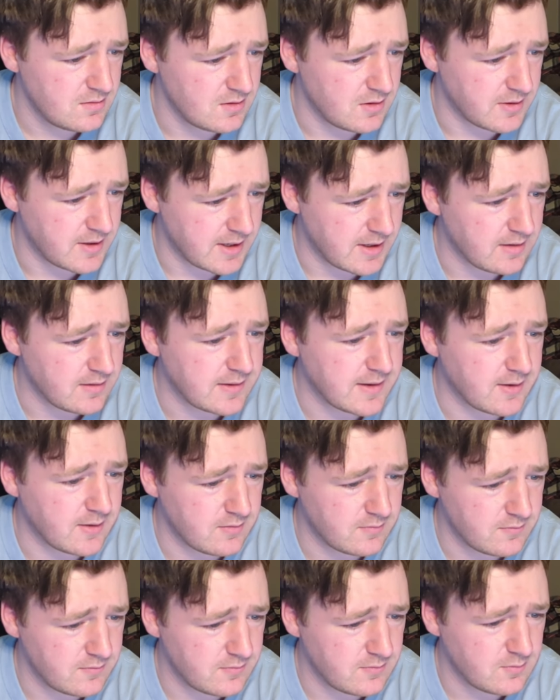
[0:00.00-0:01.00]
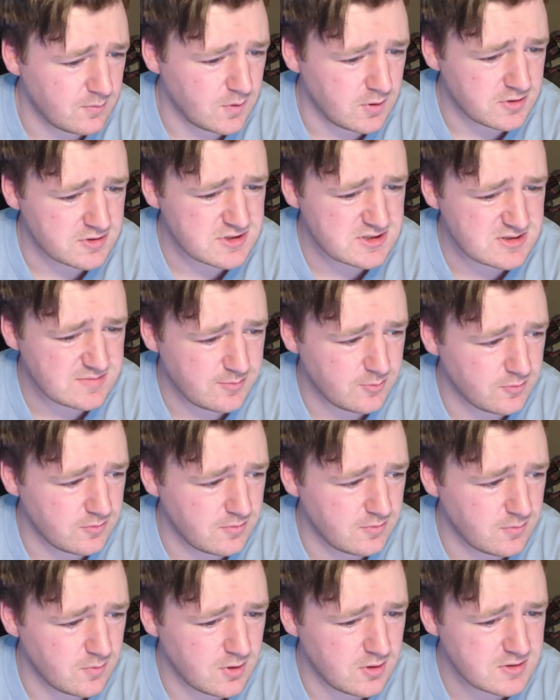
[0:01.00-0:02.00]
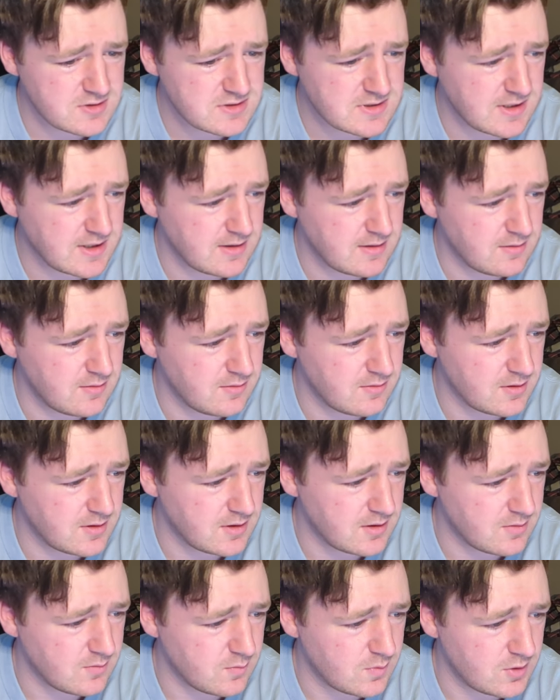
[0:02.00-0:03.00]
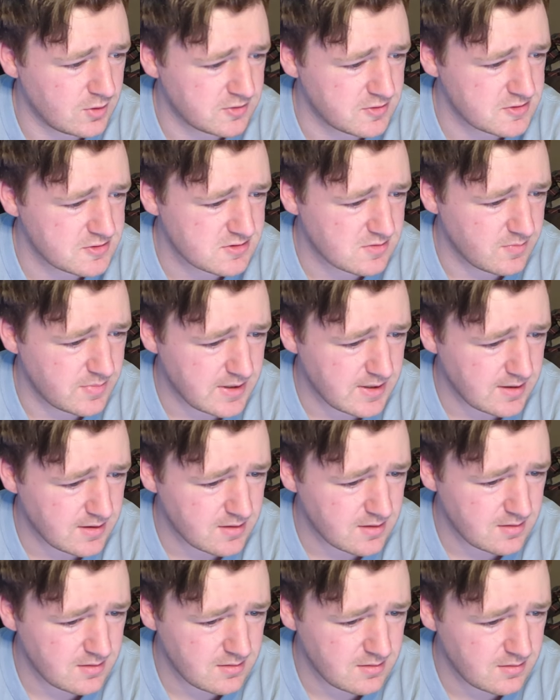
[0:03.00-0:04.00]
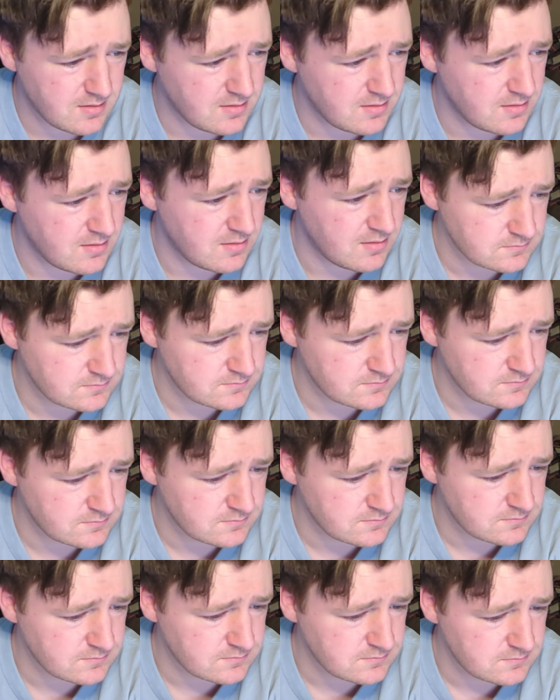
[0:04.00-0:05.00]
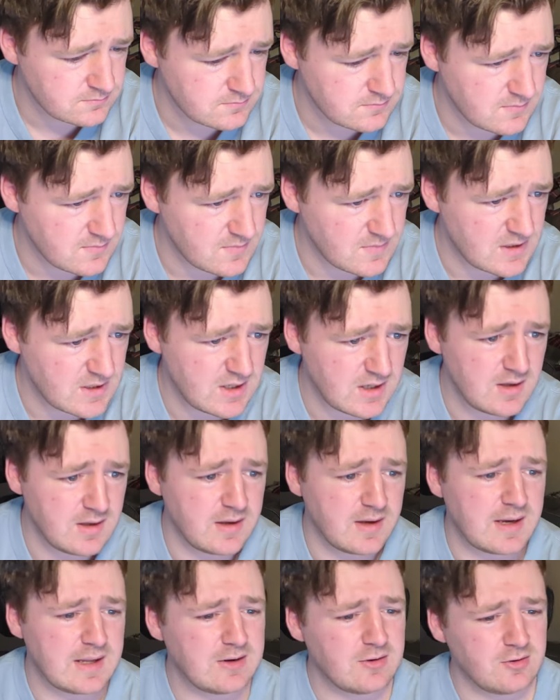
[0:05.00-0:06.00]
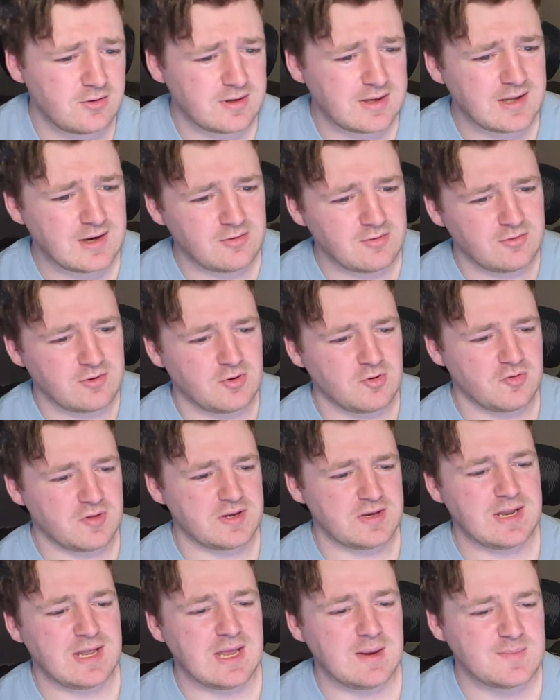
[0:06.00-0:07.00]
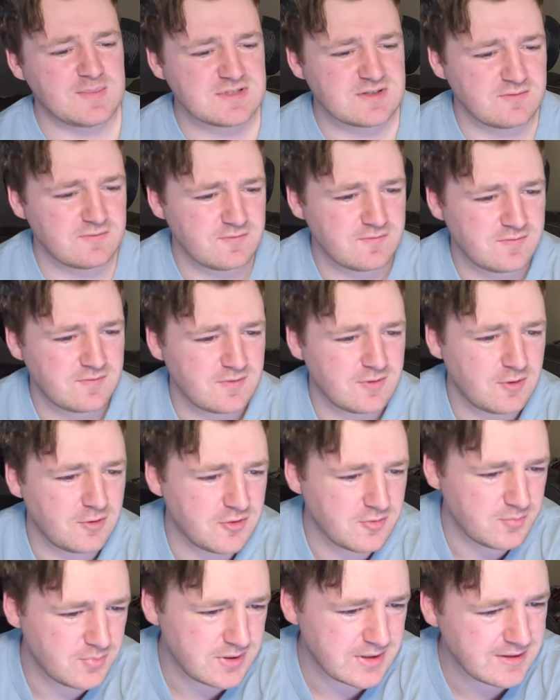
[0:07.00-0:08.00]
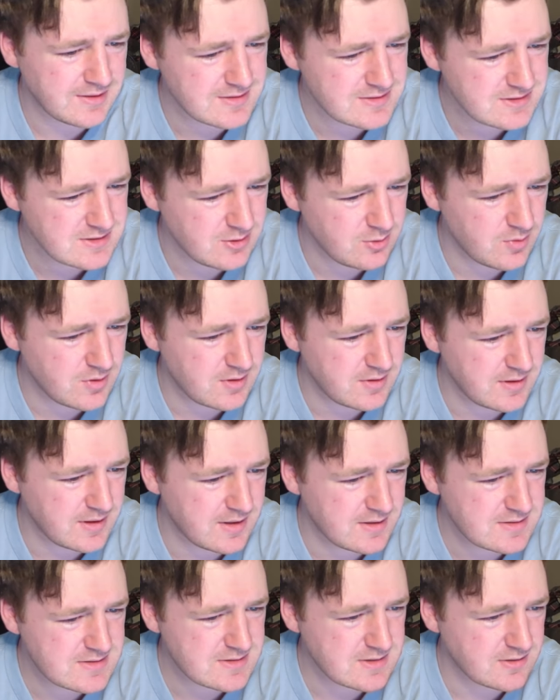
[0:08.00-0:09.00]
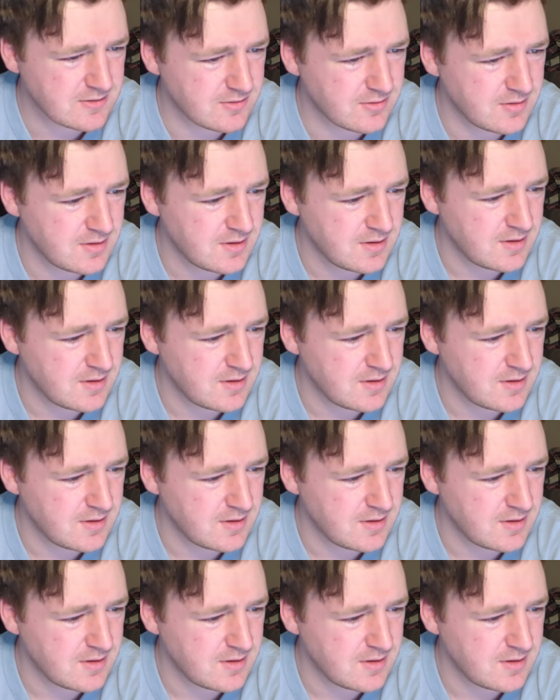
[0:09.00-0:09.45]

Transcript: Okay, yeah, Walsh and Walters are back. Okay, yeah, I don't know the names of all the players too well yet, so